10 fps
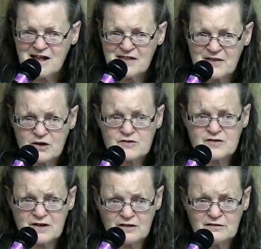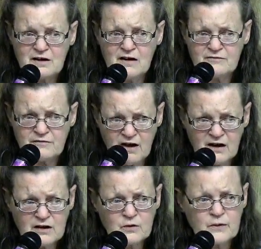They're still not
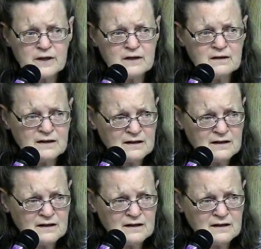following